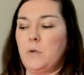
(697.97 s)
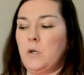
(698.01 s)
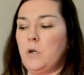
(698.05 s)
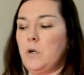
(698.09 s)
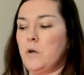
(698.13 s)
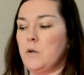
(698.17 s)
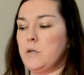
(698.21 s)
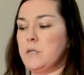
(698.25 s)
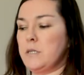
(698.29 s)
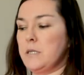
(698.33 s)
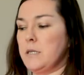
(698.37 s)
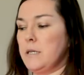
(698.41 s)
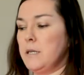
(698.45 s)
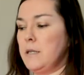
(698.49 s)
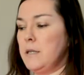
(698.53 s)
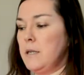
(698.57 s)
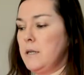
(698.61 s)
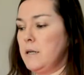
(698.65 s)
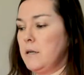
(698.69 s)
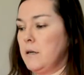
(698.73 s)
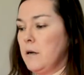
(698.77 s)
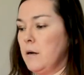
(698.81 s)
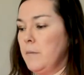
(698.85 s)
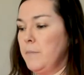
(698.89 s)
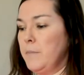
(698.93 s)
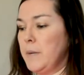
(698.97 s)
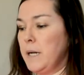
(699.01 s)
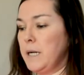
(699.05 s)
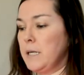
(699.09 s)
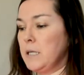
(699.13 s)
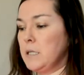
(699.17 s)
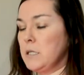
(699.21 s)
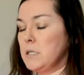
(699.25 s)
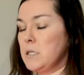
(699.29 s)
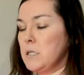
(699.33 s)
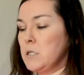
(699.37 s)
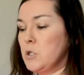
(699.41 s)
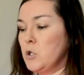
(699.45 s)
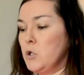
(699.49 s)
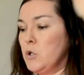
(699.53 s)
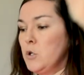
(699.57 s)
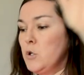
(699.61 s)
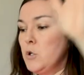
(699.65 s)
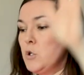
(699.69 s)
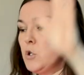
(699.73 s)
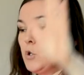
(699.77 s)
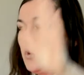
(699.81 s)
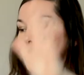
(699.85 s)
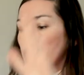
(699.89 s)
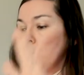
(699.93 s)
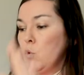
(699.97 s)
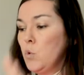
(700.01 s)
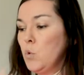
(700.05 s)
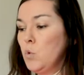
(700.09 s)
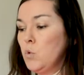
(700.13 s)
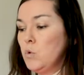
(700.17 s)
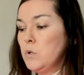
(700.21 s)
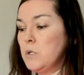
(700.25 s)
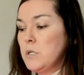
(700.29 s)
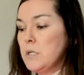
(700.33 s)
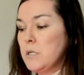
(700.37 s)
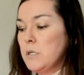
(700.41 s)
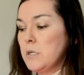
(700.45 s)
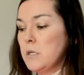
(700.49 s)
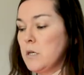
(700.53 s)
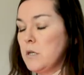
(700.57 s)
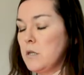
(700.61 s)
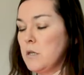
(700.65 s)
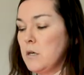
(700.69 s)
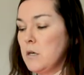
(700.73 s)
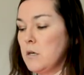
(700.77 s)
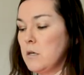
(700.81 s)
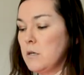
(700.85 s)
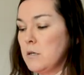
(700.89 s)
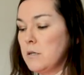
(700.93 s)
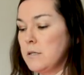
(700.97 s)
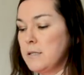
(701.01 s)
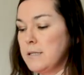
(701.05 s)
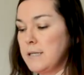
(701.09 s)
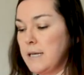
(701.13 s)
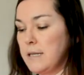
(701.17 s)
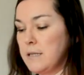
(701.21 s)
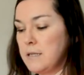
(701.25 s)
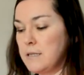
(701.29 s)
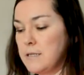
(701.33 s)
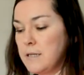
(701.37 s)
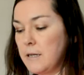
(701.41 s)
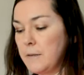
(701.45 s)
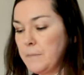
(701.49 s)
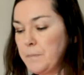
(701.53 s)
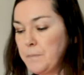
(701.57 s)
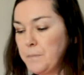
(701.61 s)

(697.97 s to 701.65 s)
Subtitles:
Good, and then come back through towards the centre.